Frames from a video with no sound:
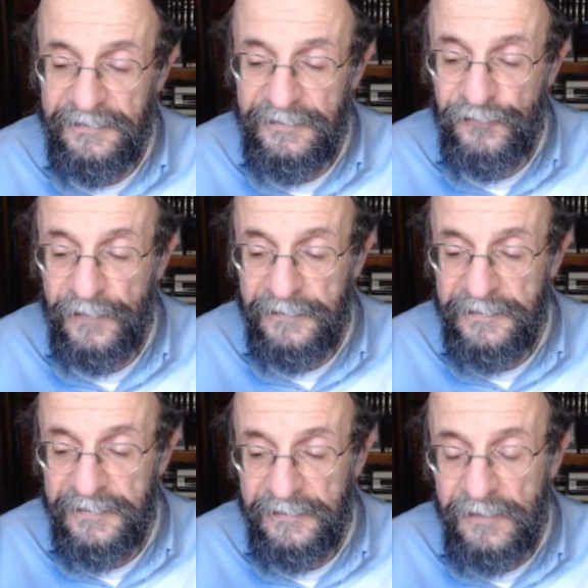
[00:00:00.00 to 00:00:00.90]
is
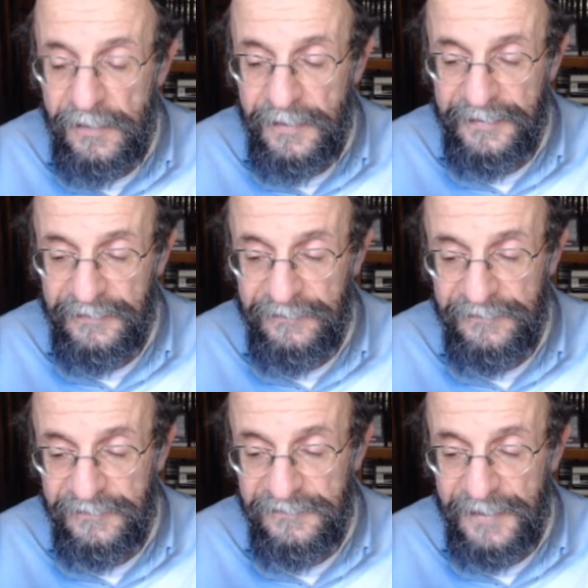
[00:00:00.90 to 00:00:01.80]
friendly and kind
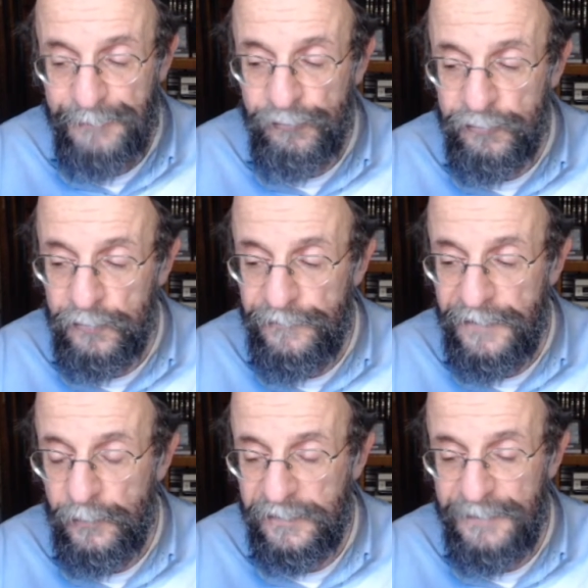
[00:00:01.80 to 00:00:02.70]
does not prove
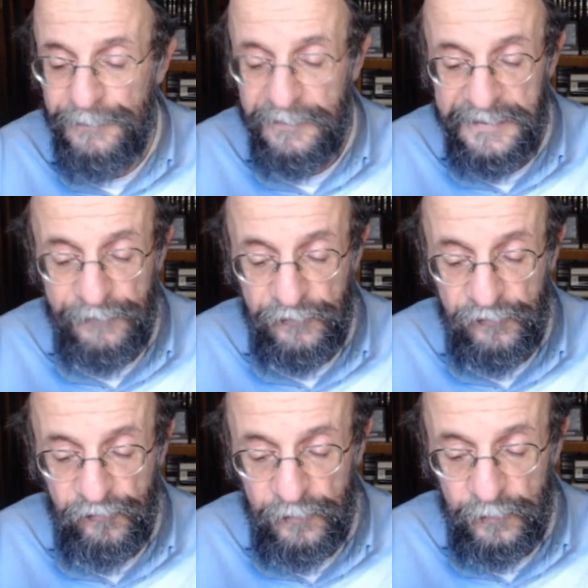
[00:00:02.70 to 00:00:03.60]
that what they believe is
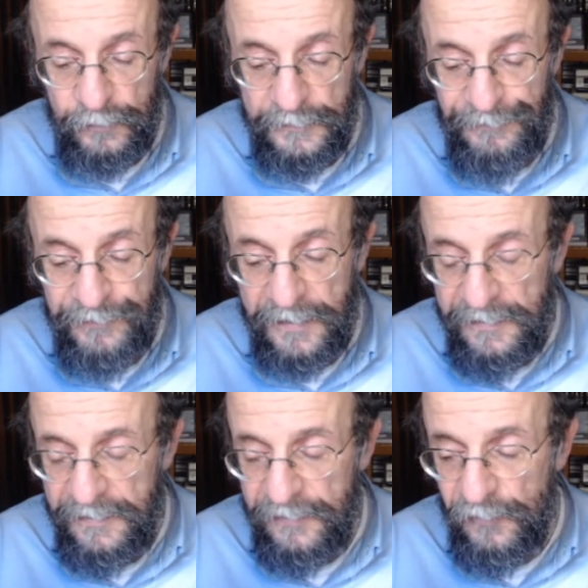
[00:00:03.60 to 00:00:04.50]
true.
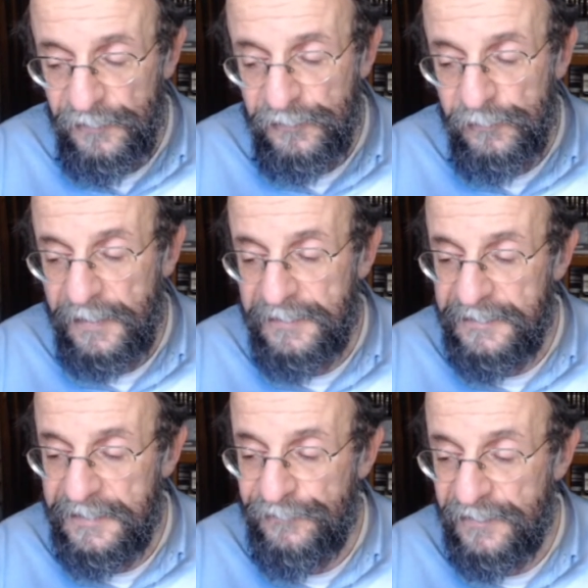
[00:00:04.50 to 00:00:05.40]
It's also
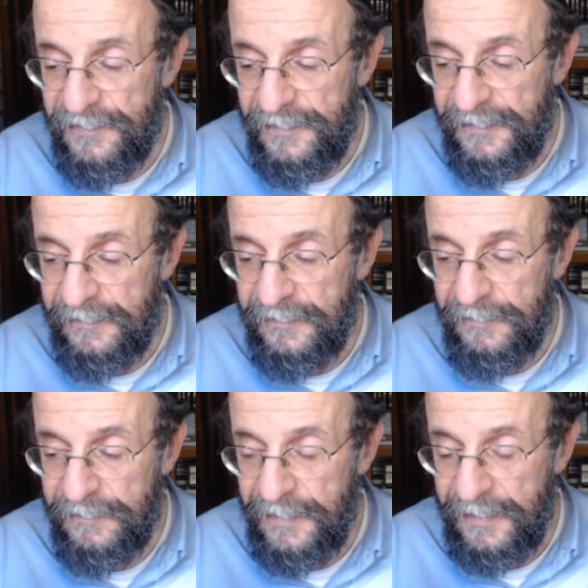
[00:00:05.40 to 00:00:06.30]
naive to
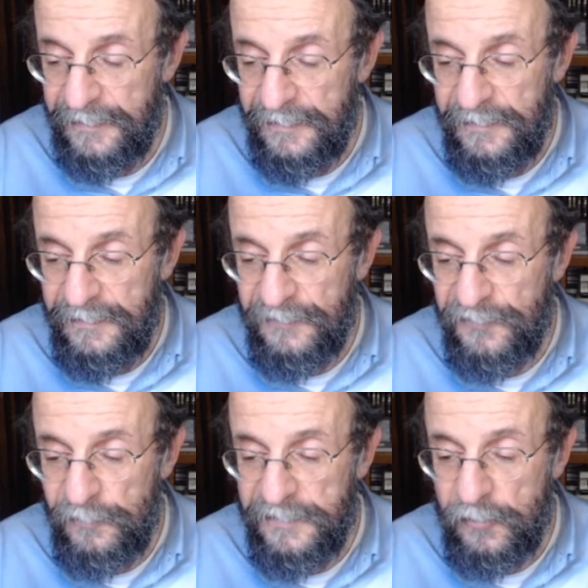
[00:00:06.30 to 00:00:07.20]
think that it's
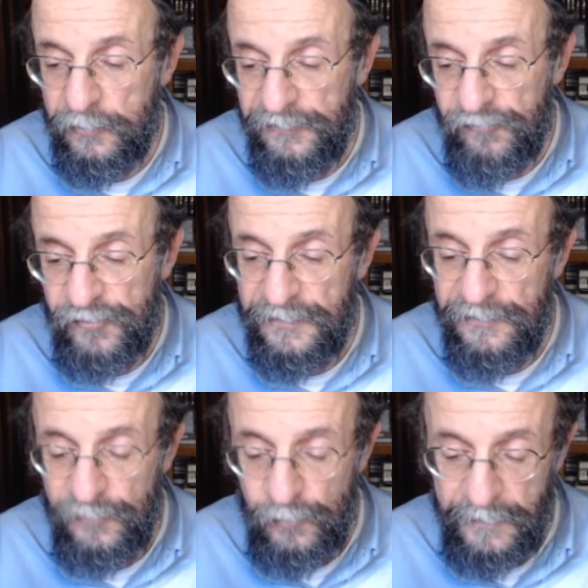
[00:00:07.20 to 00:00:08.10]
only
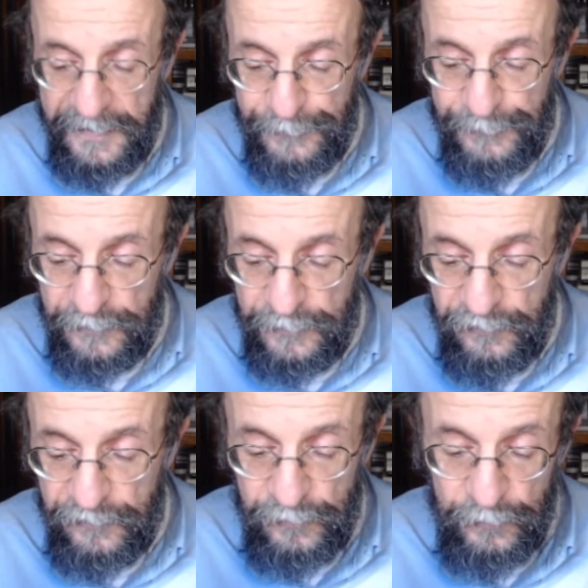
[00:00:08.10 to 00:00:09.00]
Christians who are able
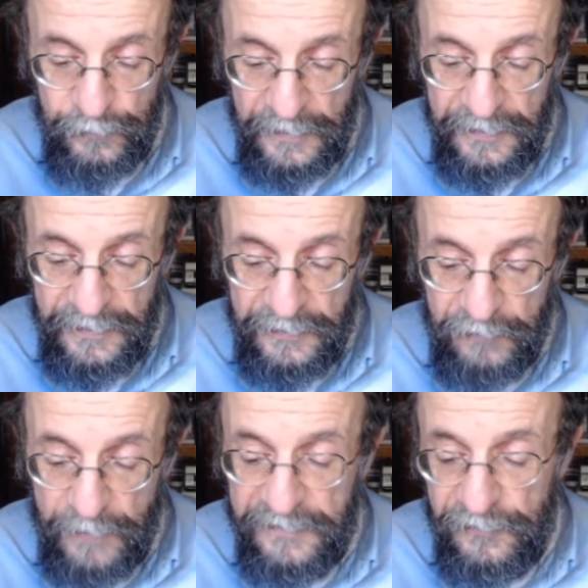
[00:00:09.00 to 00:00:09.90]
to
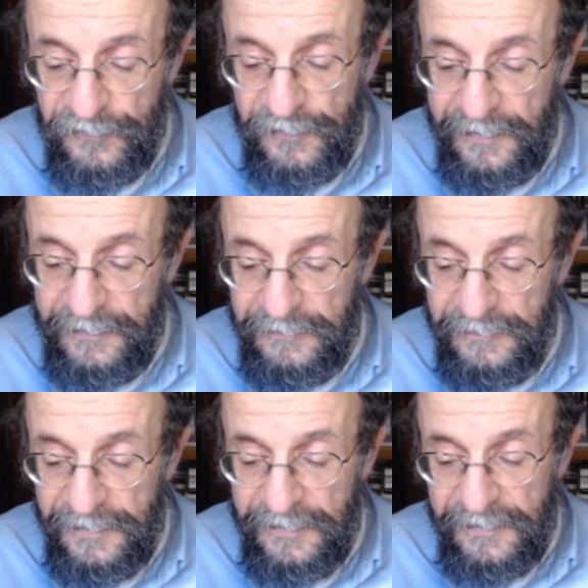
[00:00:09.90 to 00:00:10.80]
reconcile
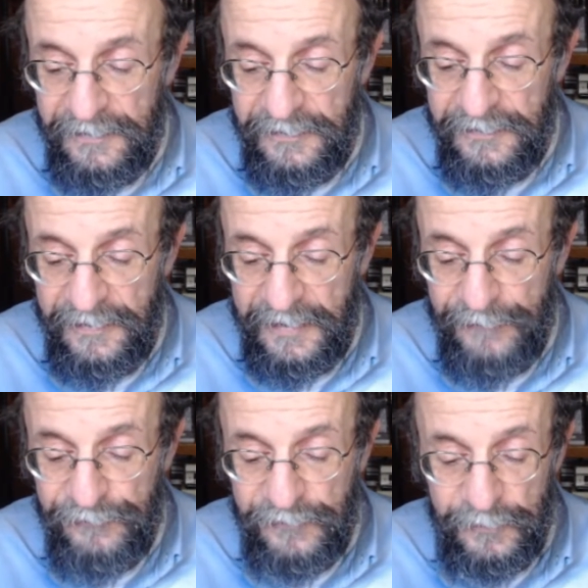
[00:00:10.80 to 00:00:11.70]

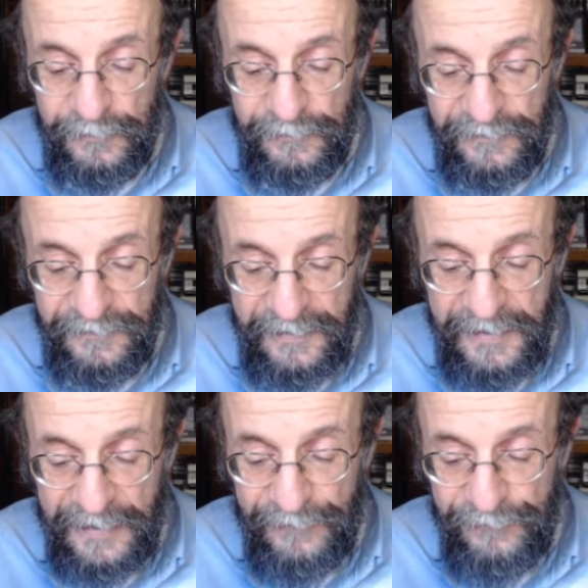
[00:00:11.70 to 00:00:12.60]
after they
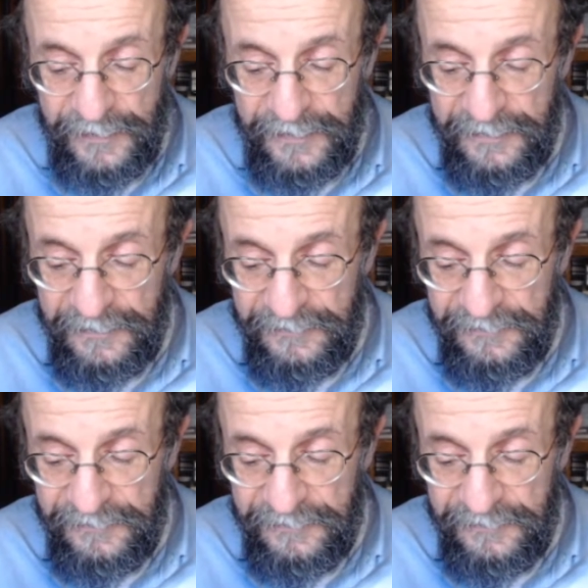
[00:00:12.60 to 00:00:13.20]
have a